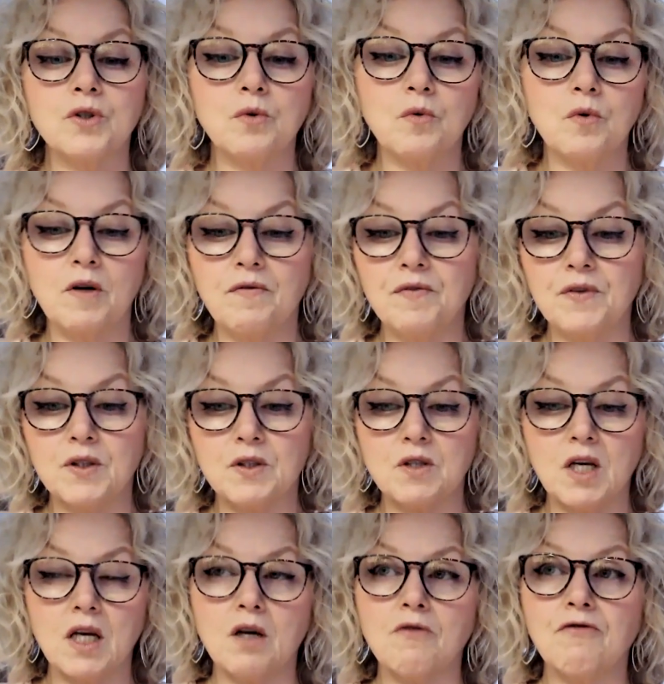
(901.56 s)
It feels
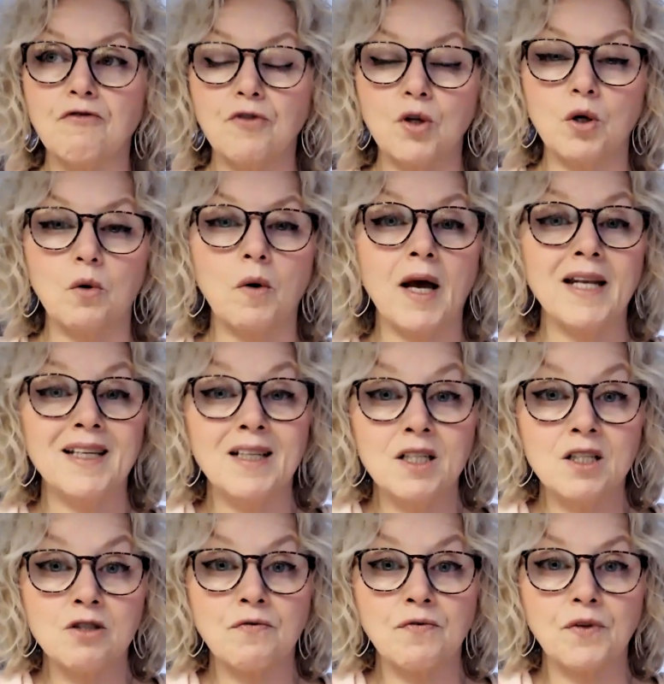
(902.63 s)
like flu, and it
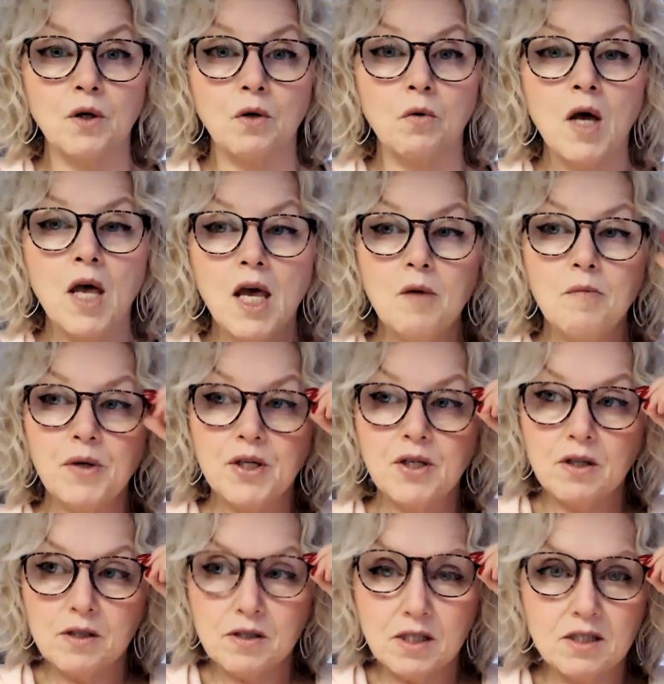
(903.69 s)
is flu
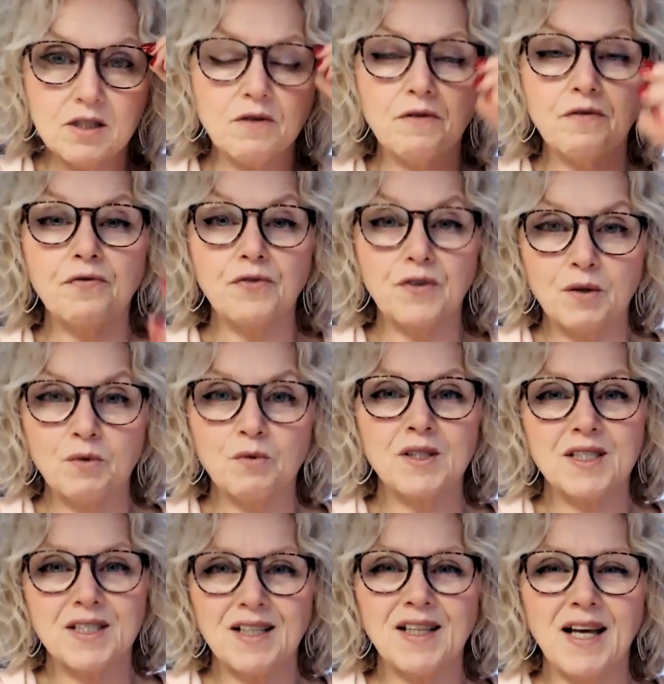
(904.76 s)
because it's a
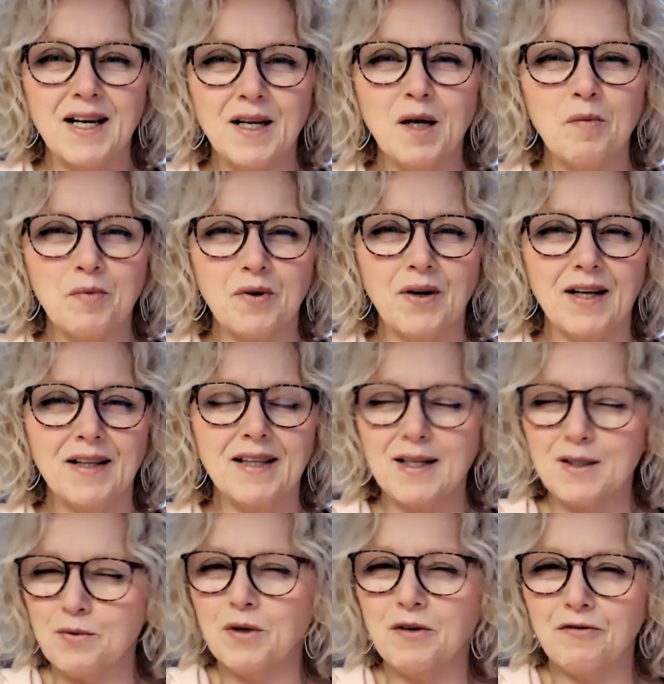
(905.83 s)
frequency light upgrade.
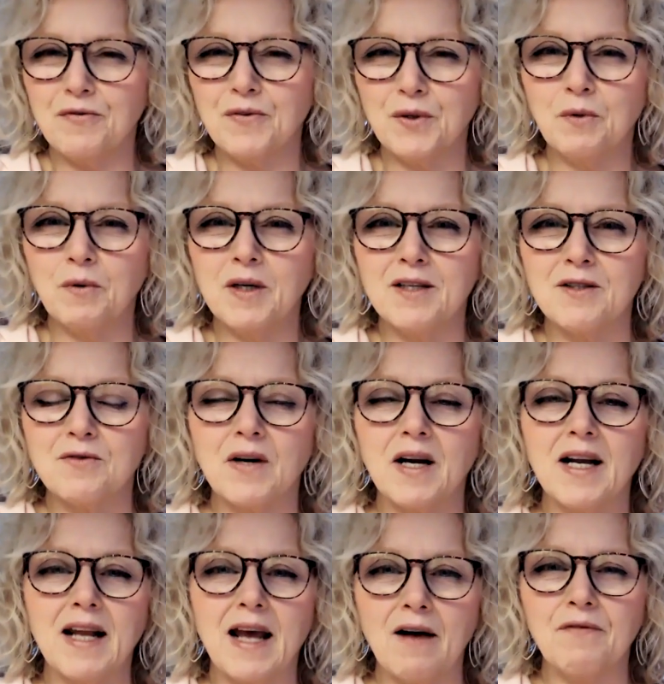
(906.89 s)
That's what a flu is,
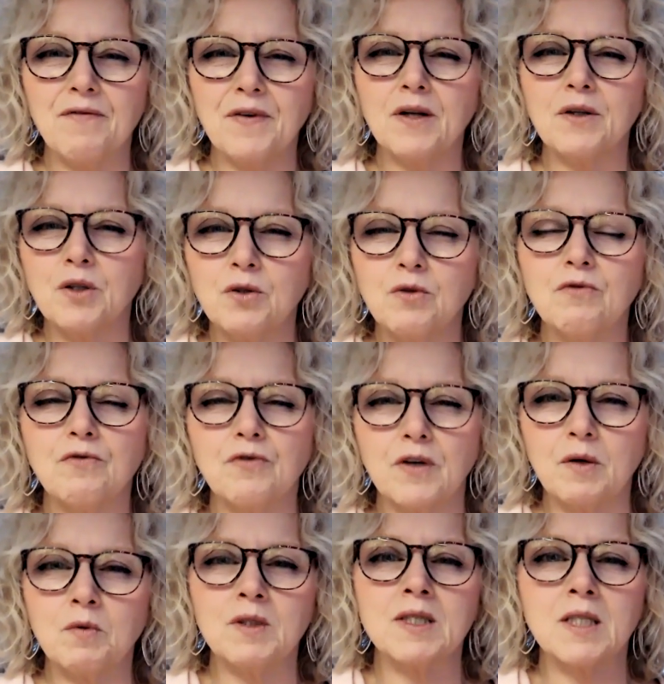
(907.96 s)
right? FLU,
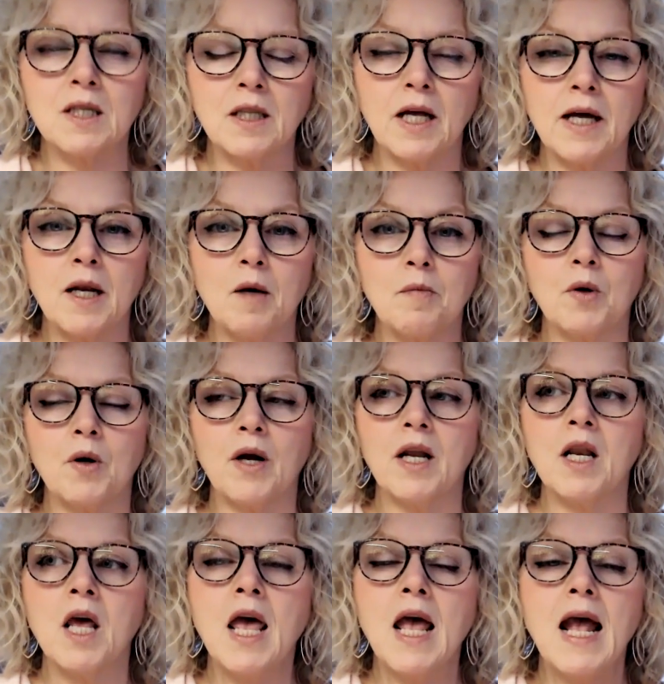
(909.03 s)
frequency light
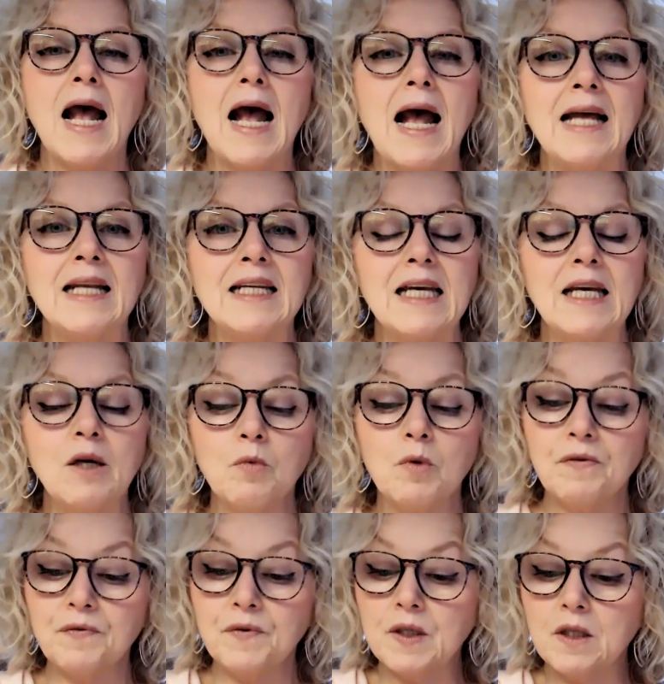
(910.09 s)
upgrade. And it
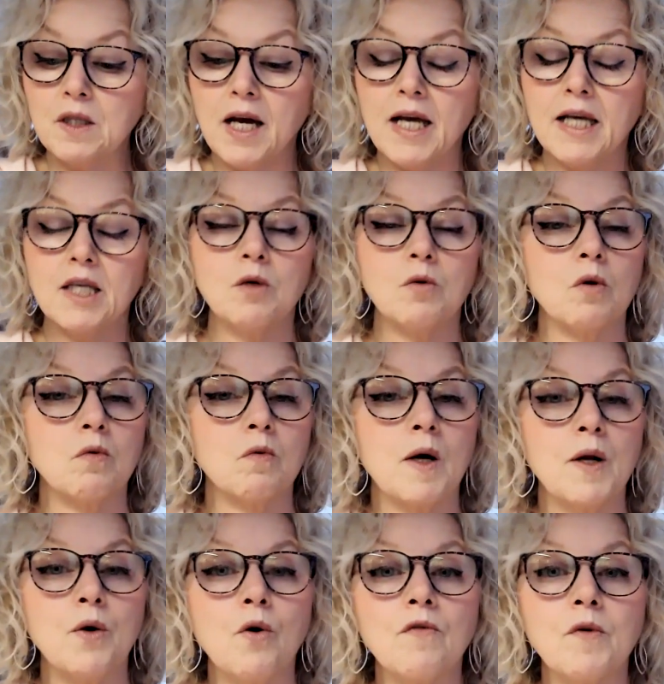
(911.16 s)
will feel like you were
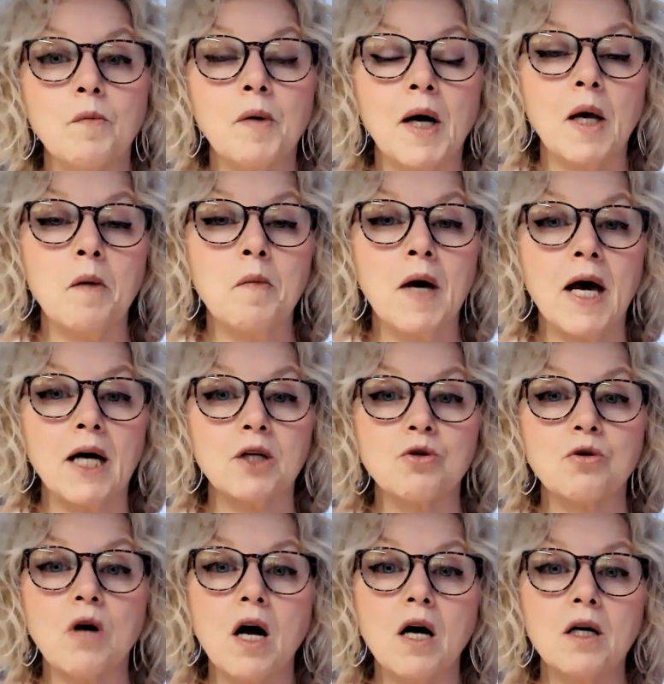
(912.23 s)
run over by a Mack
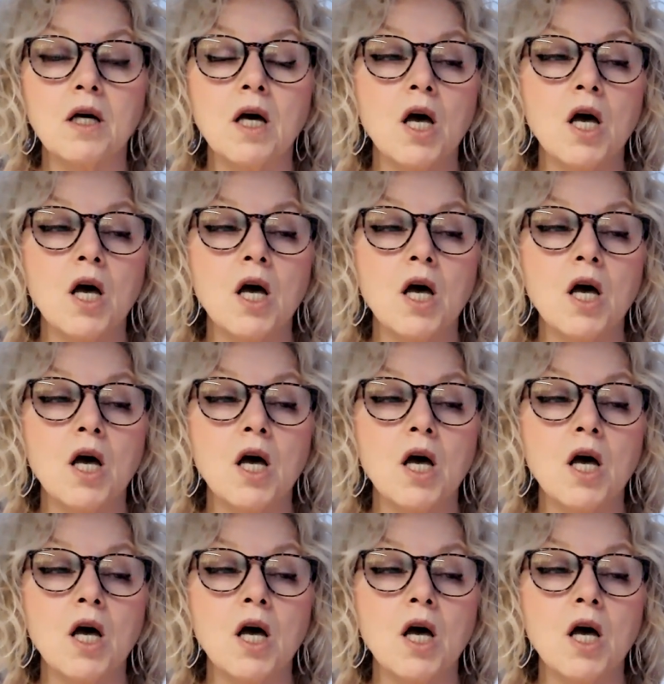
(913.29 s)
truck.